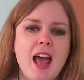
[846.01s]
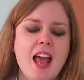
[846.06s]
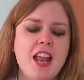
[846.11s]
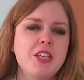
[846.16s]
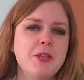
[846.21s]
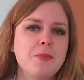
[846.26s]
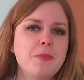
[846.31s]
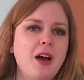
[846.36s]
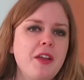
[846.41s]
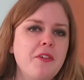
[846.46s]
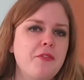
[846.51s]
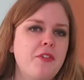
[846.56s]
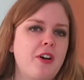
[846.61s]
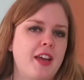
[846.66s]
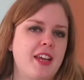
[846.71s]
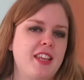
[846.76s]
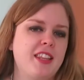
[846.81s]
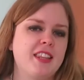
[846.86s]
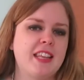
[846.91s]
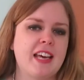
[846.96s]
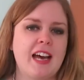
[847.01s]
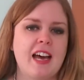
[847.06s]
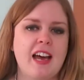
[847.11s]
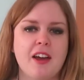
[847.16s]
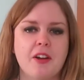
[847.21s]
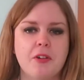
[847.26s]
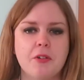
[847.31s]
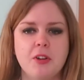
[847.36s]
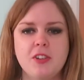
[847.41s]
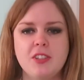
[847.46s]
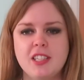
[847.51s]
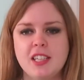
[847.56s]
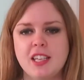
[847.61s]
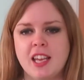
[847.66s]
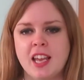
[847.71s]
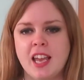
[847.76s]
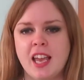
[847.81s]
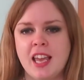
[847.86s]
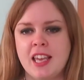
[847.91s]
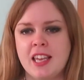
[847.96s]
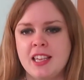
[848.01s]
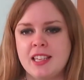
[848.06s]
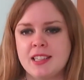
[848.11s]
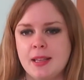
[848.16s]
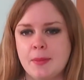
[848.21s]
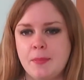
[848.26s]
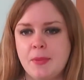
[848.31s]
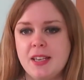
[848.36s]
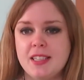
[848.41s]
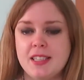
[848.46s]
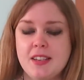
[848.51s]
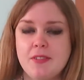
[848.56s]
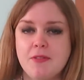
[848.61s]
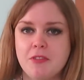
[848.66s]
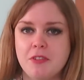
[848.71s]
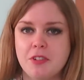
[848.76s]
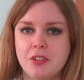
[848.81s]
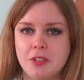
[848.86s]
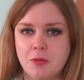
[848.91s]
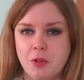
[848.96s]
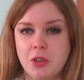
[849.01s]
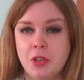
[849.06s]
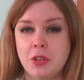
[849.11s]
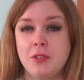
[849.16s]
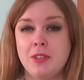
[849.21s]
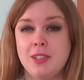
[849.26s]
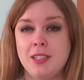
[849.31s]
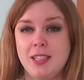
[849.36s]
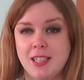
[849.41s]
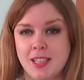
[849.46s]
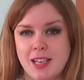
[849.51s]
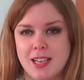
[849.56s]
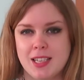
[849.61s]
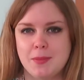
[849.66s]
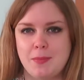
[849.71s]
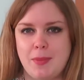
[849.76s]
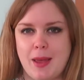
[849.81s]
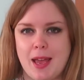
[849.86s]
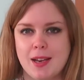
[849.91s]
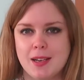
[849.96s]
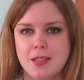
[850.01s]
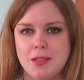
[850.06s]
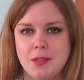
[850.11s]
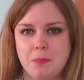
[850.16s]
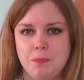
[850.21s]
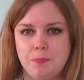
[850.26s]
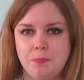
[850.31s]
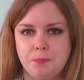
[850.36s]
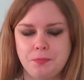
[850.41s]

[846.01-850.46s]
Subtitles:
and you might find that cruising is a bit different to what you did expect.